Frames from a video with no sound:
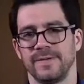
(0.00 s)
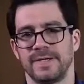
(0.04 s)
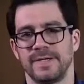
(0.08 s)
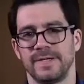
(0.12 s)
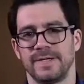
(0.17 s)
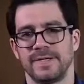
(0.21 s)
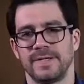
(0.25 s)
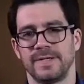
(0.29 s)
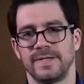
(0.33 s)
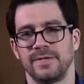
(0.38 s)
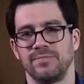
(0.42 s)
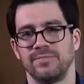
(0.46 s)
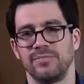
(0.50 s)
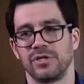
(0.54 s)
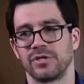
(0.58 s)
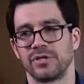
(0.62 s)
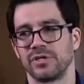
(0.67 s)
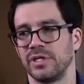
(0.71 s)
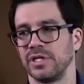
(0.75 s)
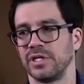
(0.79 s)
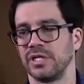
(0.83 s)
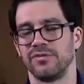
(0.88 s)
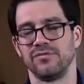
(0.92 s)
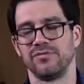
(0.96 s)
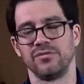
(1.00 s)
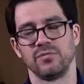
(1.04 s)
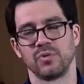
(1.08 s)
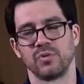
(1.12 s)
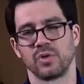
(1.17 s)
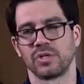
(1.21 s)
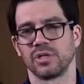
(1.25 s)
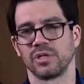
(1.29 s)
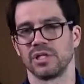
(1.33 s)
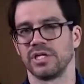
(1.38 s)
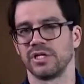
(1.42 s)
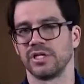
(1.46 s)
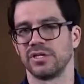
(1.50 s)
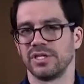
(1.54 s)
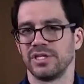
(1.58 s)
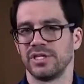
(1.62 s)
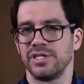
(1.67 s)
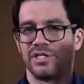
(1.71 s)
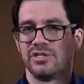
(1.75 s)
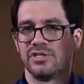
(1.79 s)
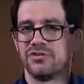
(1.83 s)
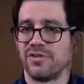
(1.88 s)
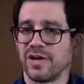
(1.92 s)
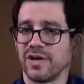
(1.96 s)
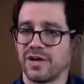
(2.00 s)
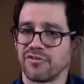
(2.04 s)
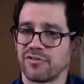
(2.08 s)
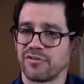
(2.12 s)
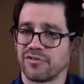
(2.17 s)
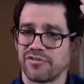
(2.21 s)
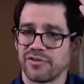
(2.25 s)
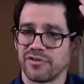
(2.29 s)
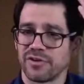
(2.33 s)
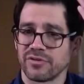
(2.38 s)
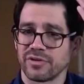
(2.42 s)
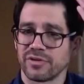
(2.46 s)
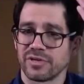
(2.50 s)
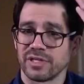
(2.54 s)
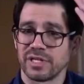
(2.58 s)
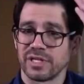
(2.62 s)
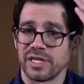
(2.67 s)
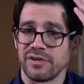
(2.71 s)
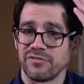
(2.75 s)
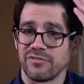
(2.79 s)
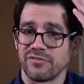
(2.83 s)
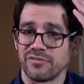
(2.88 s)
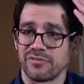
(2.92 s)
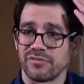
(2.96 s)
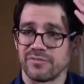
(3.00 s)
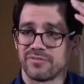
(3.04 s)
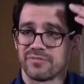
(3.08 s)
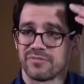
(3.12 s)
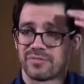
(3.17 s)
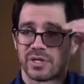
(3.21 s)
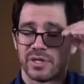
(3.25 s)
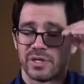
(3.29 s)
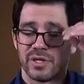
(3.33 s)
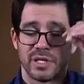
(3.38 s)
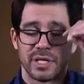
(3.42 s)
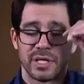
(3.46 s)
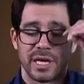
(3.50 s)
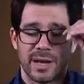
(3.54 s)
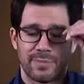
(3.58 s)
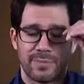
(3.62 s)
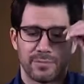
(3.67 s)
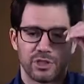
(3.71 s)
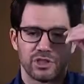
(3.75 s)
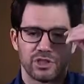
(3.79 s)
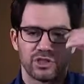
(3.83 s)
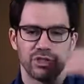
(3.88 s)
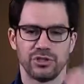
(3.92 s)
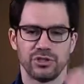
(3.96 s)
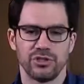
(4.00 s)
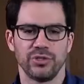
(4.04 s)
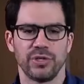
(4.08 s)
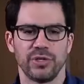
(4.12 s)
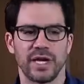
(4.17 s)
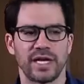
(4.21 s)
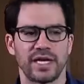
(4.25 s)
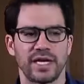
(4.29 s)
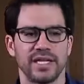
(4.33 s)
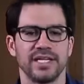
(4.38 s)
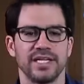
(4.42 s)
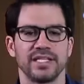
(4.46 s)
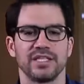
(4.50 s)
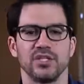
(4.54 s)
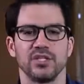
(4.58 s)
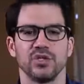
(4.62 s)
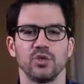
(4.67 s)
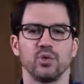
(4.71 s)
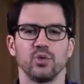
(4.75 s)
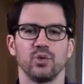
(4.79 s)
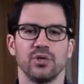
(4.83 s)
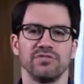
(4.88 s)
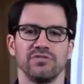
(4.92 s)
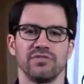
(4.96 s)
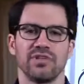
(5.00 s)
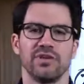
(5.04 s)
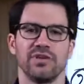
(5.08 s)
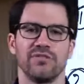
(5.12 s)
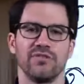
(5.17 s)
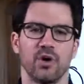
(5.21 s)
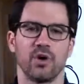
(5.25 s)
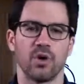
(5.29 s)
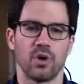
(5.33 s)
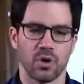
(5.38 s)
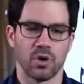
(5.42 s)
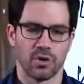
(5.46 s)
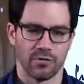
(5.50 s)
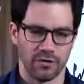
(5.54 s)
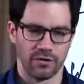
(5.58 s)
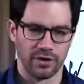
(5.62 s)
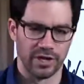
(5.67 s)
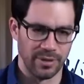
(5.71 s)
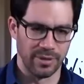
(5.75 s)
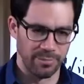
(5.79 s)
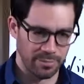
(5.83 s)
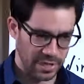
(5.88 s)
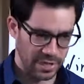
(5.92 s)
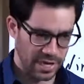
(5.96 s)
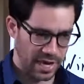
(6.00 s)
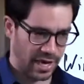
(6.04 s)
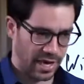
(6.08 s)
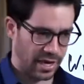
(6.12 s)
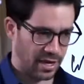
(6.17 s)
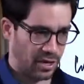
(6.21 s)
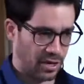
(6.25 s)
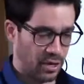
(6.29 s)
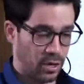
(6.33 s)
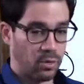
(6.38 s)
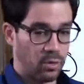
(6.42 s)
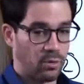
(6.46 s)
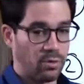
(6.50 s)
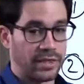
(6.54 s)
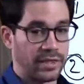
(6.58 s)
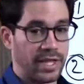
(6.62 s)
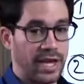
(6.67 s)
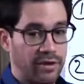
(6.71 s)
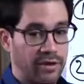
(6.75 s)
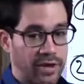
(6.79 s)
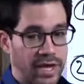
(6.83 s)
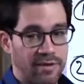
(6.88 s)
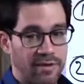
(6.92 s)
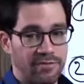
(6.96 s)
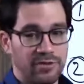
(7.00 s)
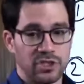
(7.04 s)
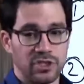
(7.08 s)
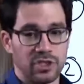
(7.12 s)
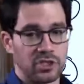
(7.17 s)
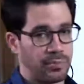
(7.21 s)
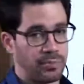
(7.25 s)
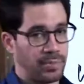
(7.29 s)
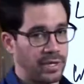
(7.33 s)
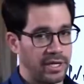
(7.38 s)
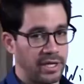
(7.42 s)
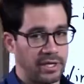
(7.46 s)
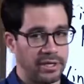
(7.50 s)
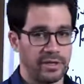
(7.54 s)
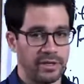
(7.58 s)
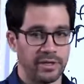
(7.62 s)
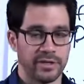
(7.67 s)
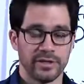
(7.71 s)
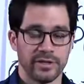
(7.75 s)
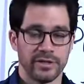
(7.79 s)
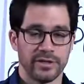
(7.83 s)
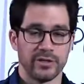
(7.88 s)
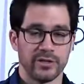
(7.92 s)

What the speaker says: They're going to give you more clarity than you've ever felt at life. I'm going to show you how to get the equivalent of a Harvard MBA without having to spend